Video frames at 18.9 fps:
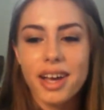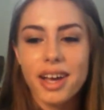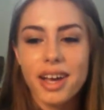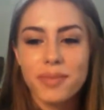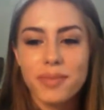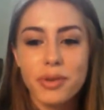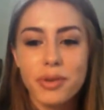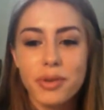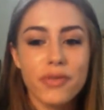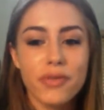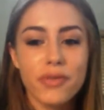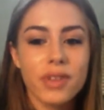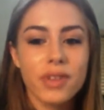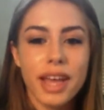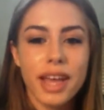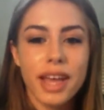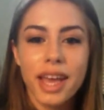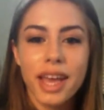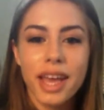Beautiful
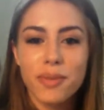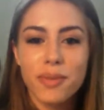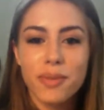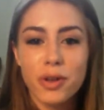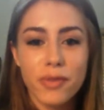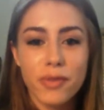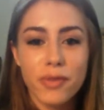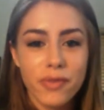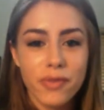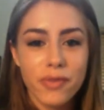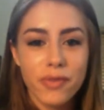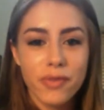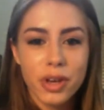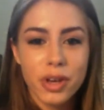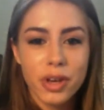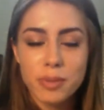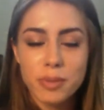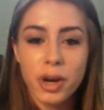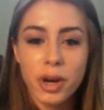lake, beautiful view. It was
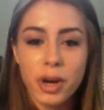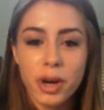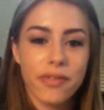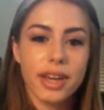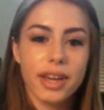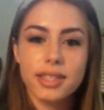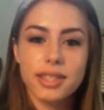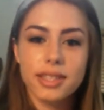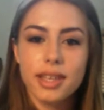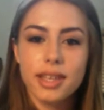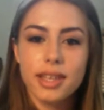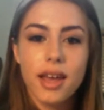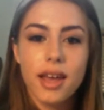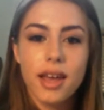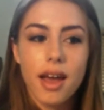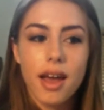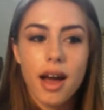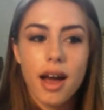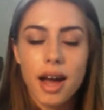perfect.
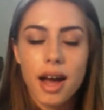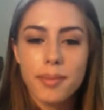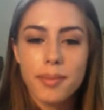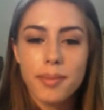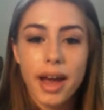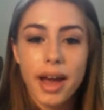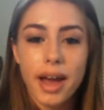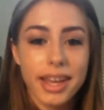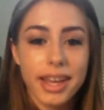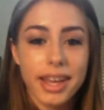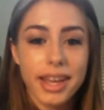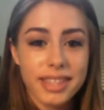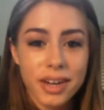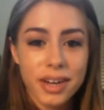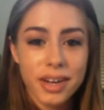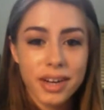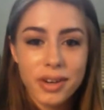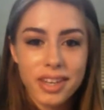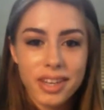Hike
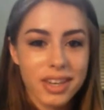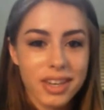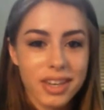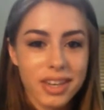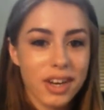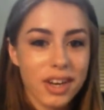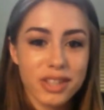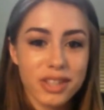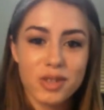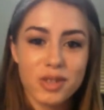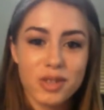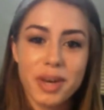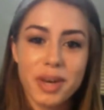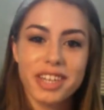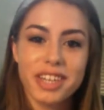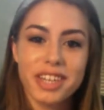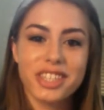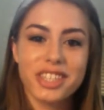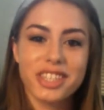down, not so
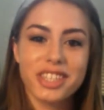much.